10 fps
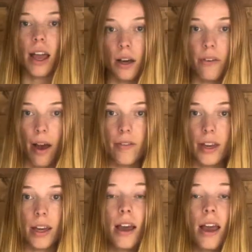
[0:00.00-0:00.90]
love
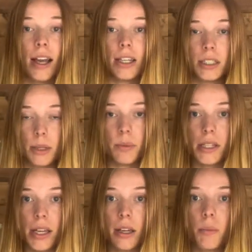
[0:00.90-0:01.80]
having a deep
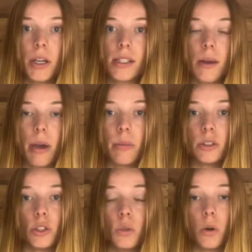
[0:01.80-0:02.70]
sink because I'm able
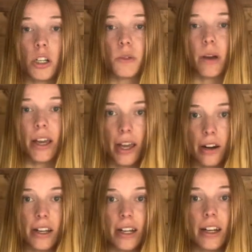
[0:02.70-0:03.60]
to wash my hair
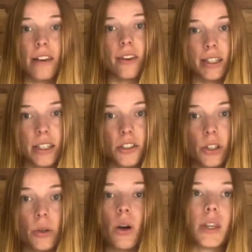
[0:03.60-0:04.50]
in it if I need
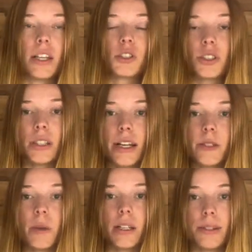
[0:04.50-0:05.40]
to. It's just nice
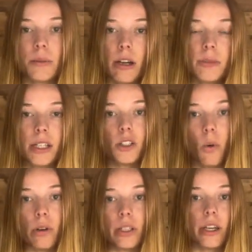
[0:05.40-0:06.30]
because sometimes I don't
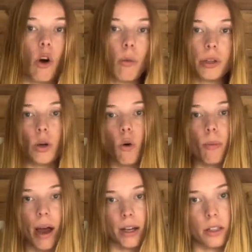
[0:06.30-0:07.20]
want to like open the whole
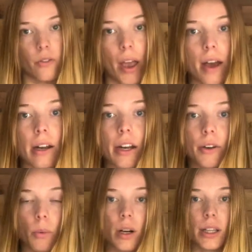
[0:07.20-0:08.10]
back of the van and I
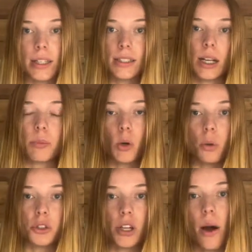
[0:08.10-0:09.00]
don't want to like set up the whole
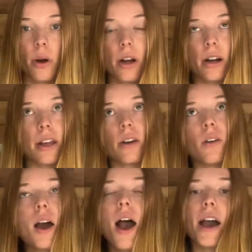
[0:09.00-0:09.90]
shower, and I don't
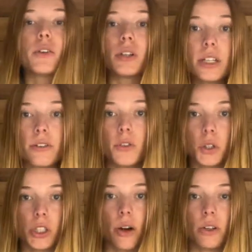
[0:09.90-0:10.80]
need a full
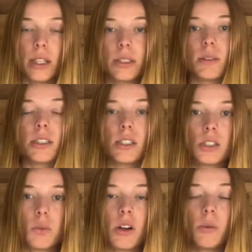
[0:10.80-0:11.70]
shower. Like sometimes I just
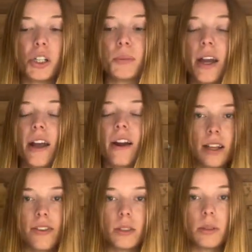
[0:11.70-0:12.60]
want to wash my hair and
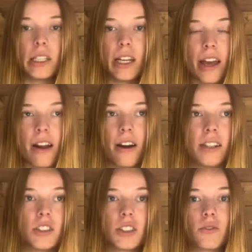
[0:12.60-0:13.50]
have some clean hair
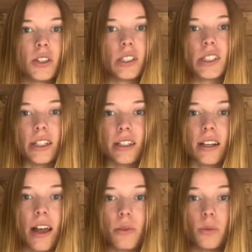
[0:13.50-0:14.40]
and just feel good
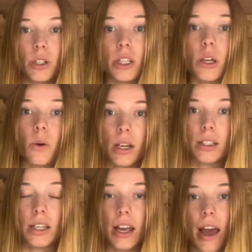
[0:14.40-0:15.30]
really
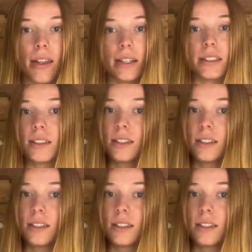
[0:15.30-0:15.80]
quickly, and